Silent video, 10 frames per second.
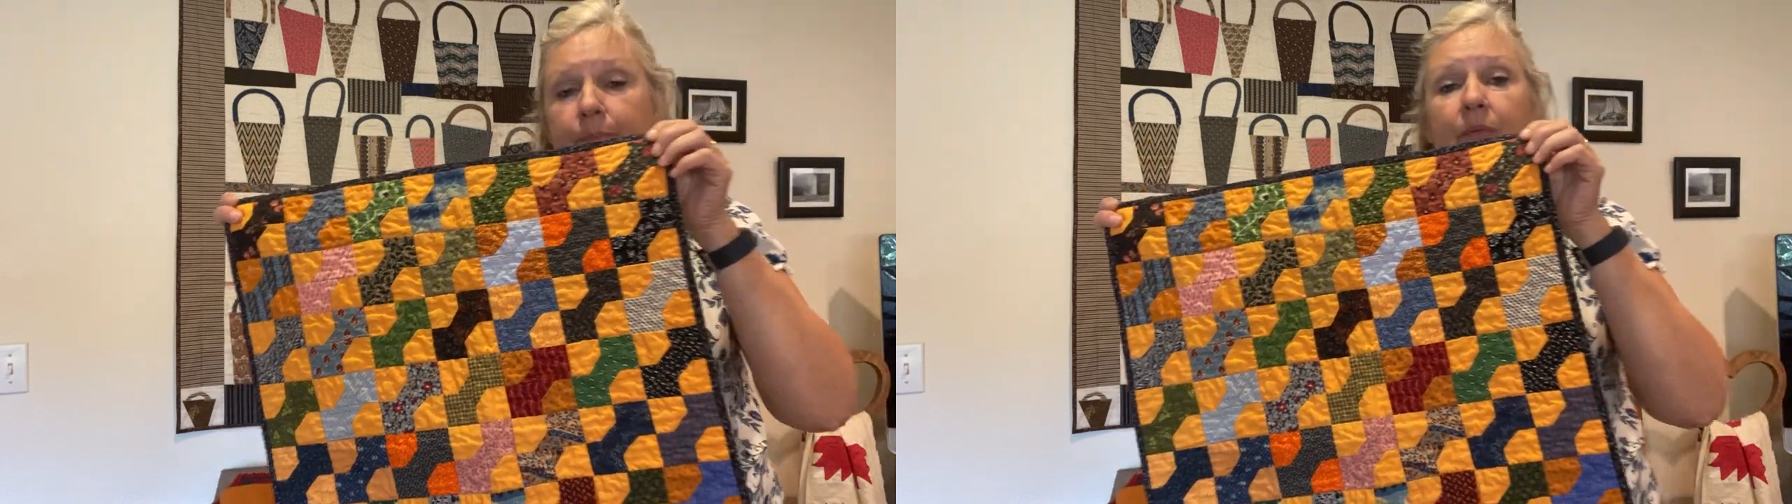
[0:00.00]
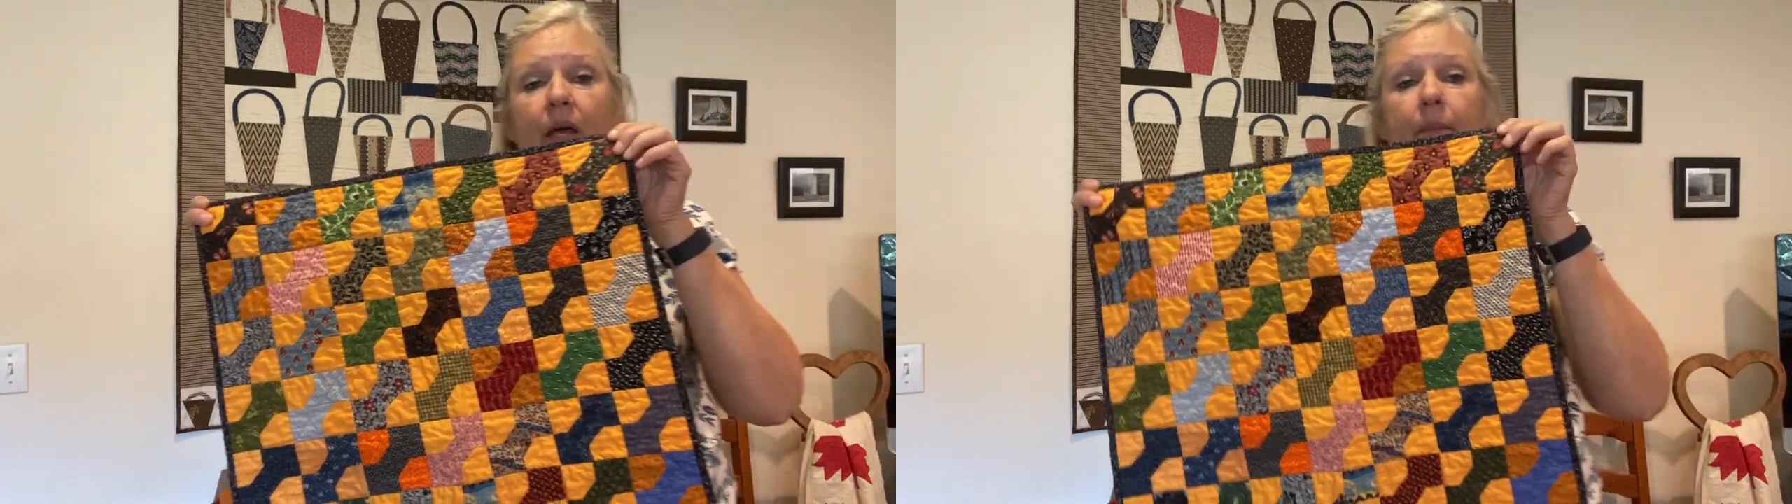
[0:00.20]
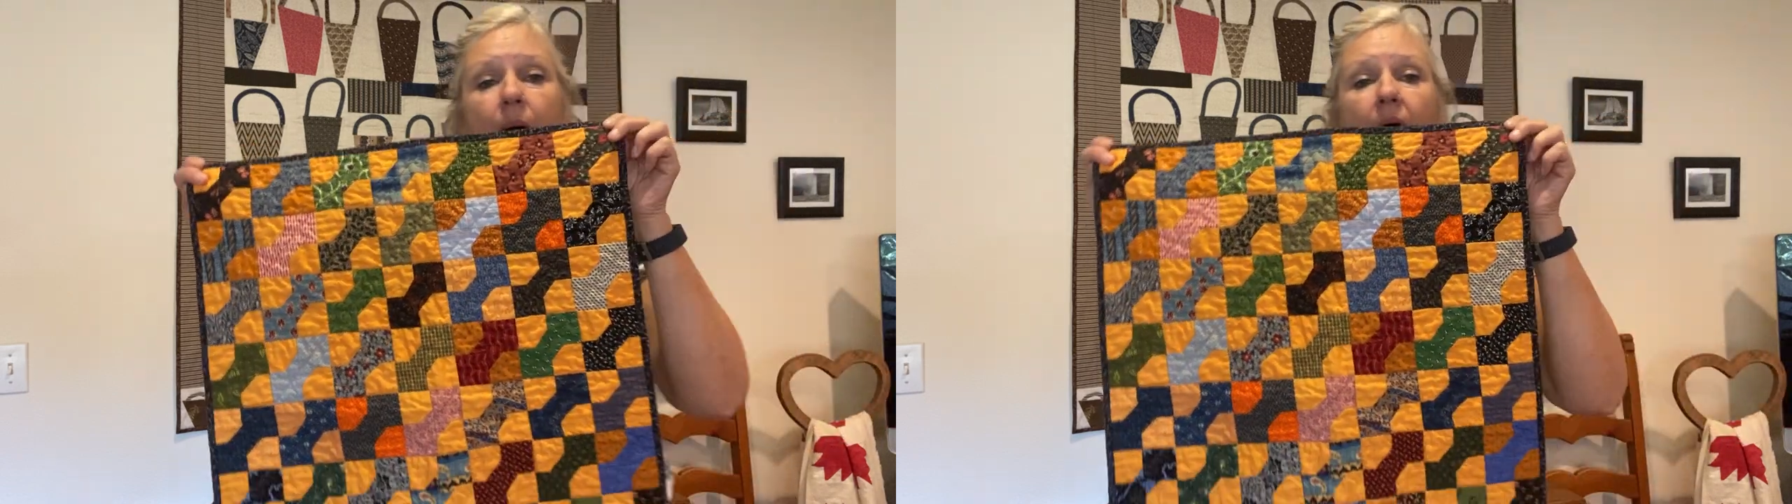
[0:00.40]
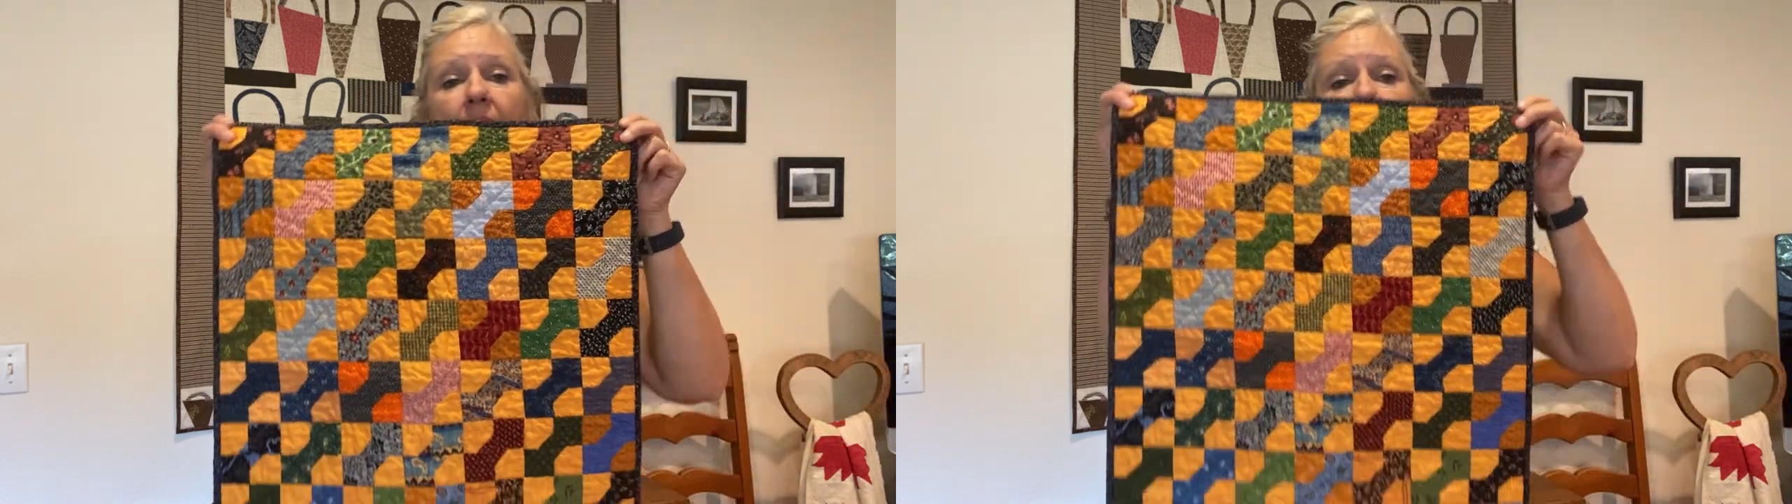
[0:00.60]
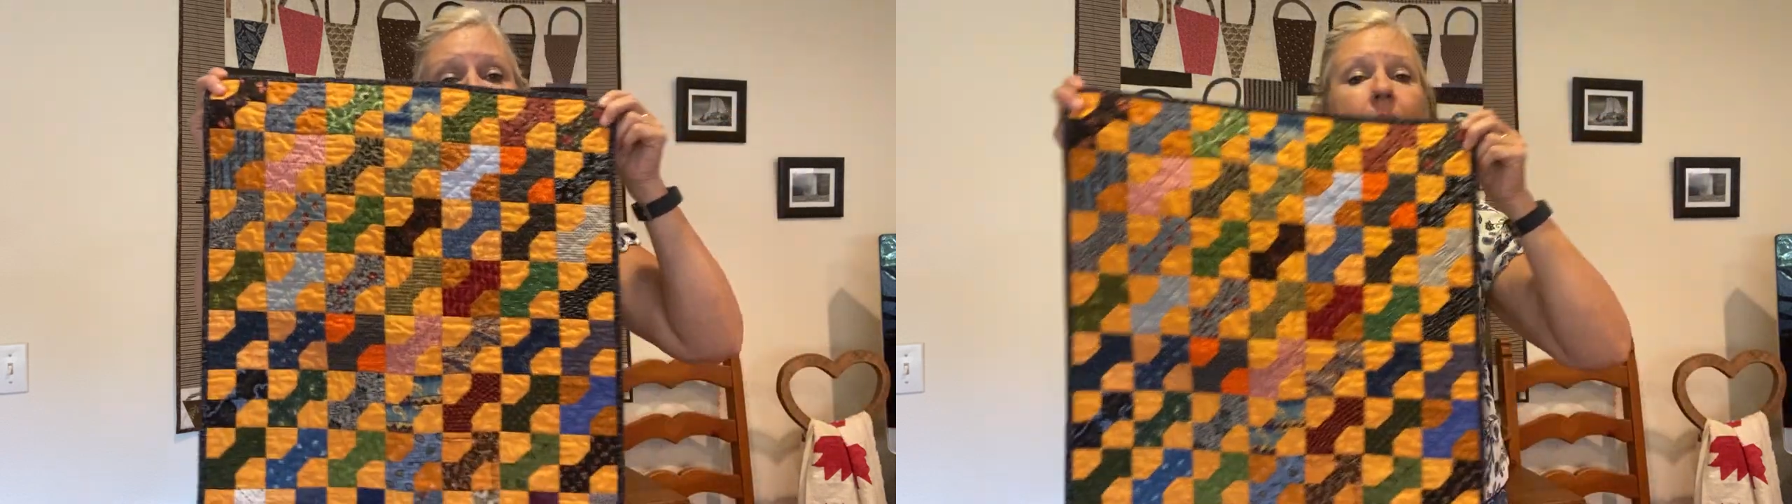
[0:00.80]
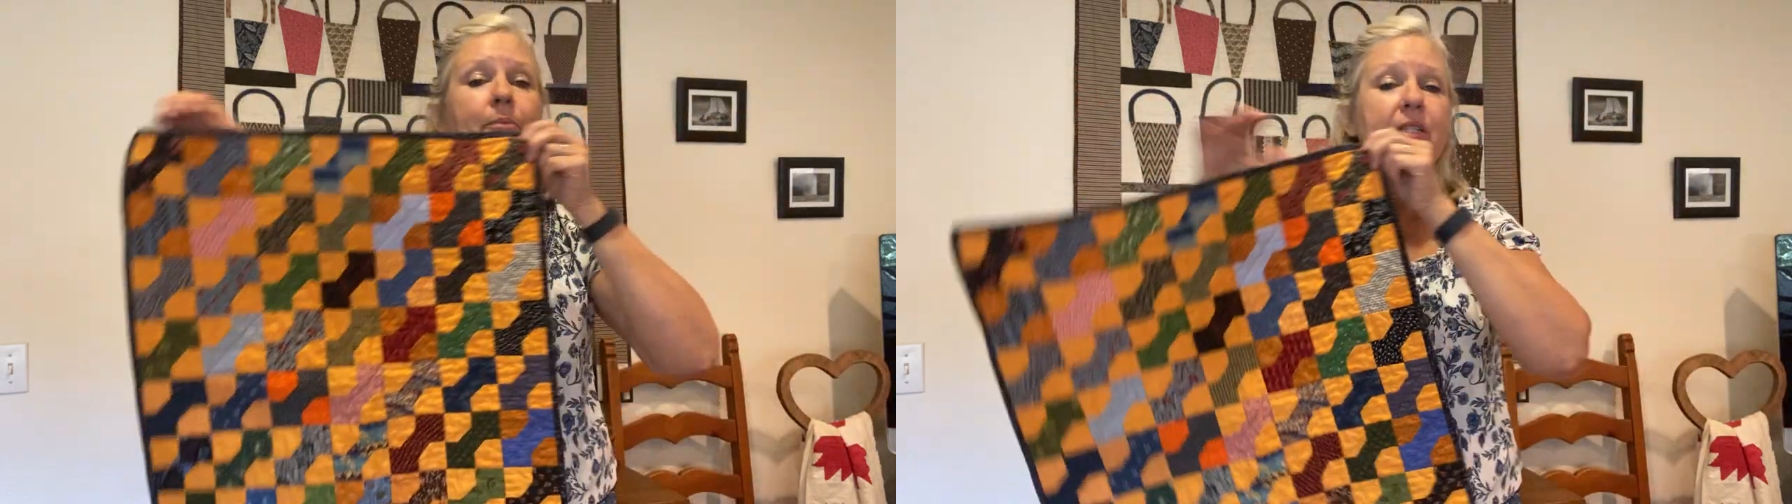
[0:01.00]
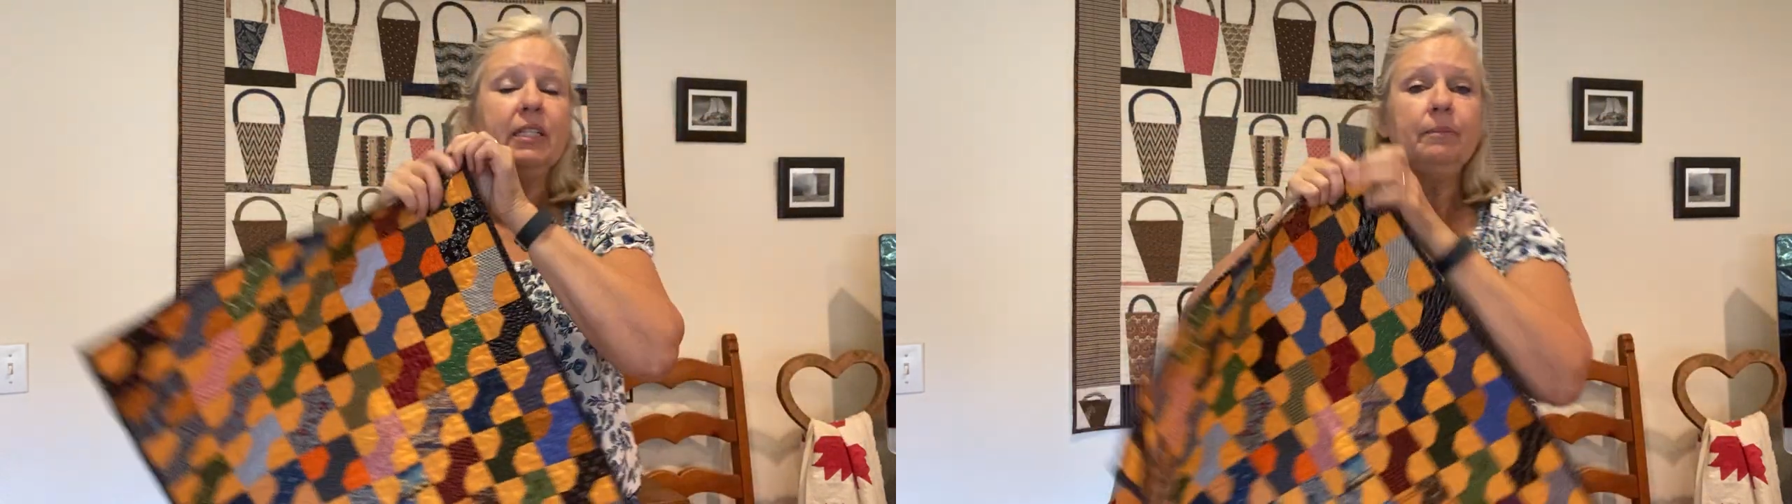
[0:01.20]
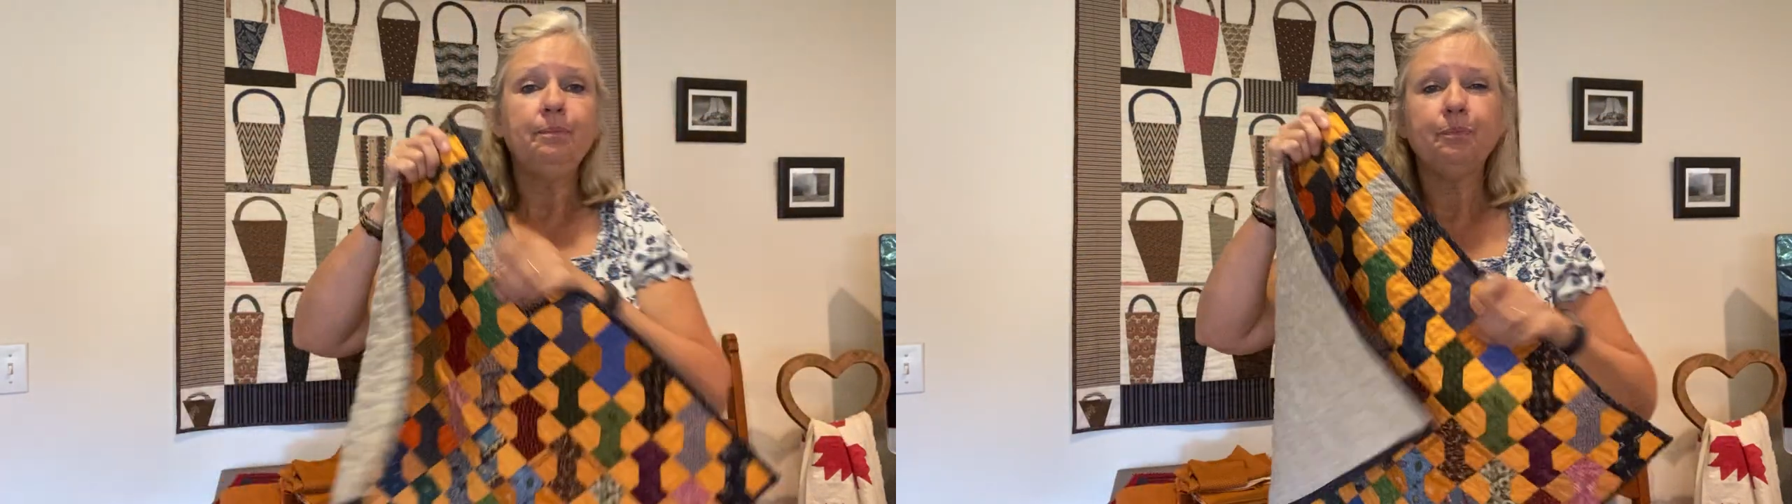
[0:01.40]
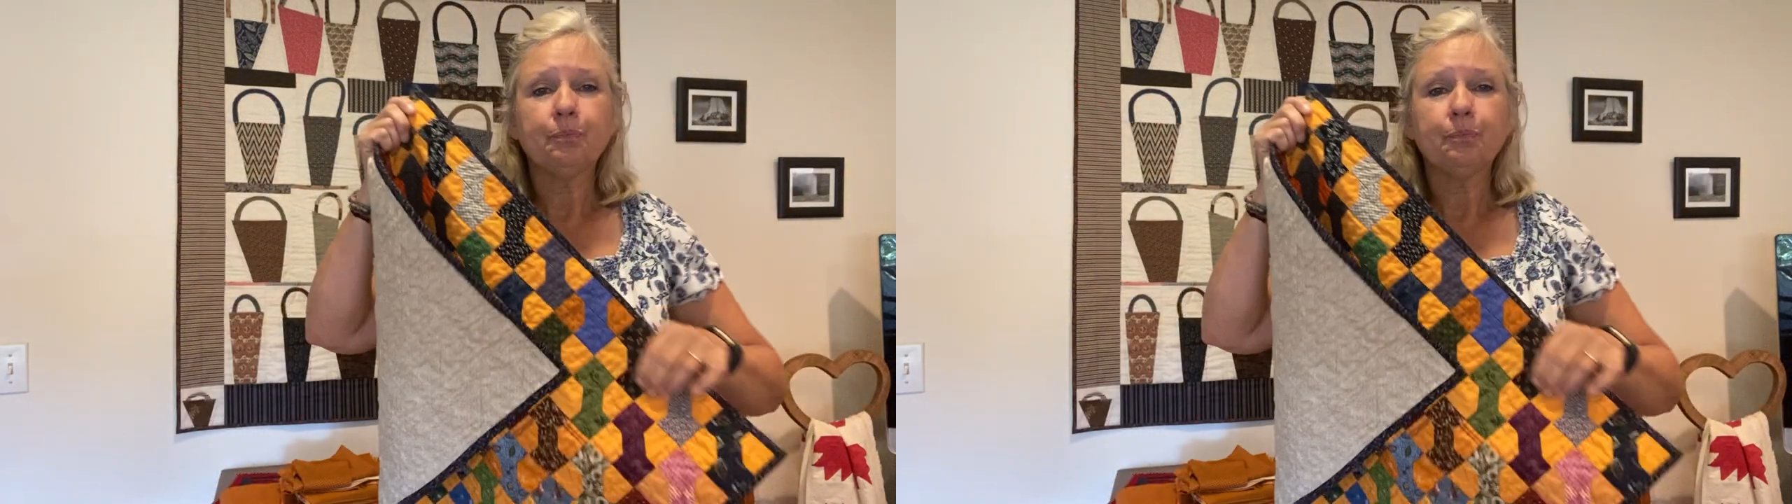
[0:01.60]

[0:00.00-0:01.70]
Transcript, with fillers: Um, I opted